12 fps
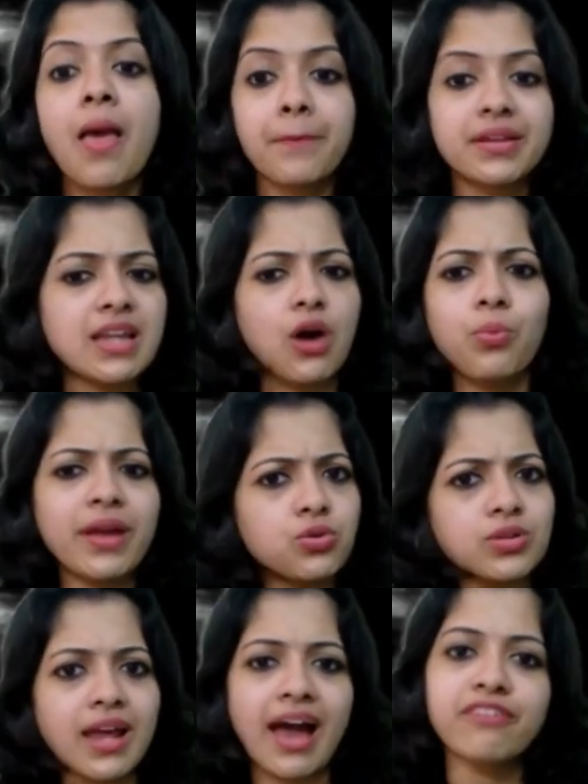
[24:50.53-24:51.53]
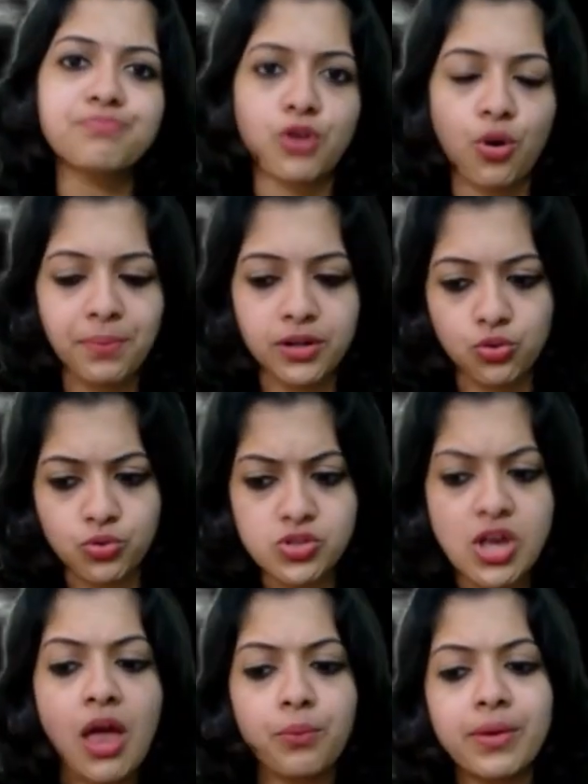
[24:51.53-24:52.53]
But now we don't have proper notes.
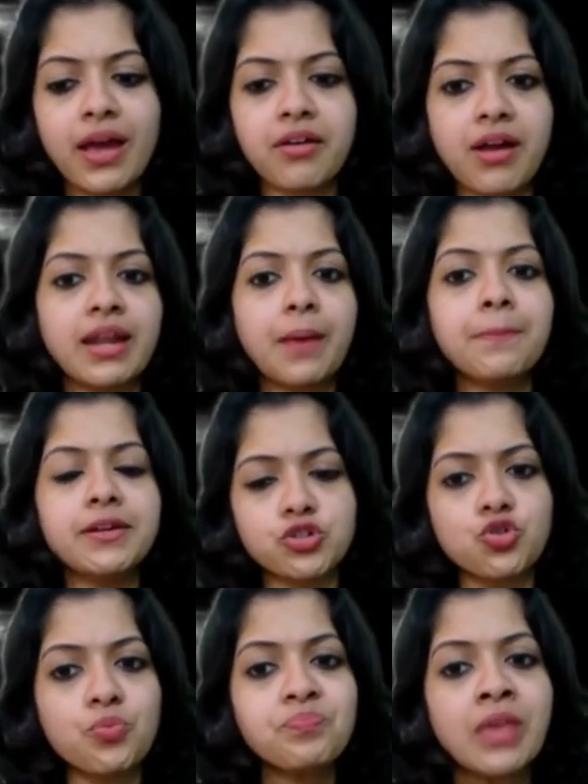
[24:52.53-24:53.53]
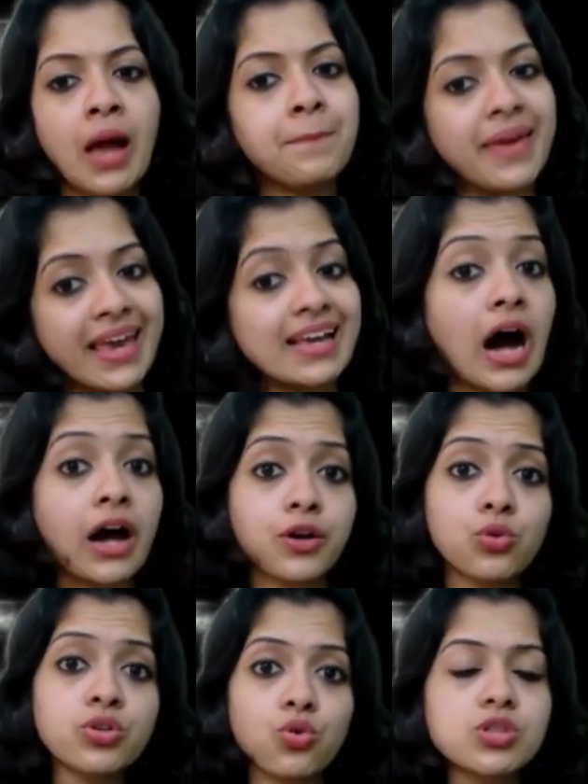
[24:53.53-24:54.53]
We are unable to make our
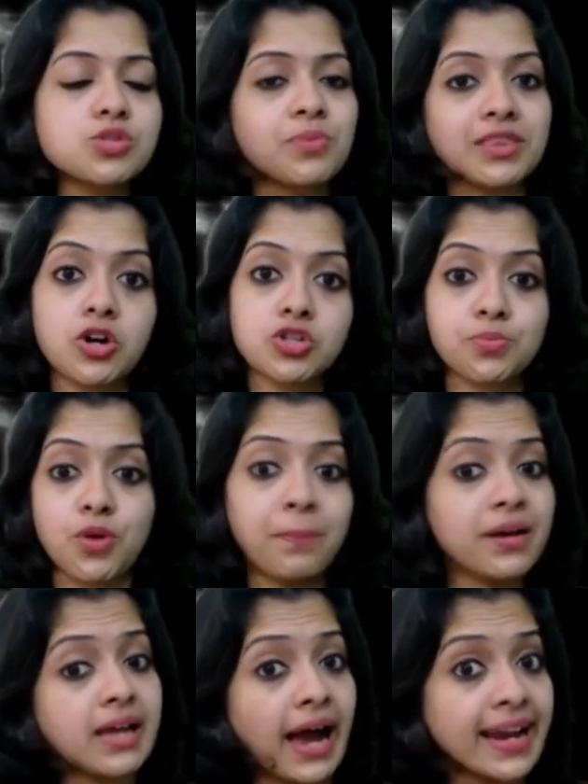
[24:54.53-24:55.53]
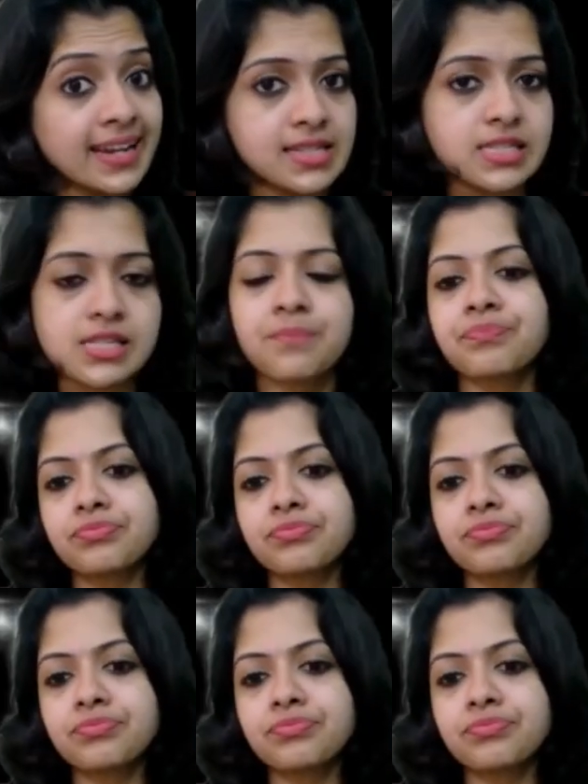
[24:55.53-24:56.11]
own notes without proper guidance.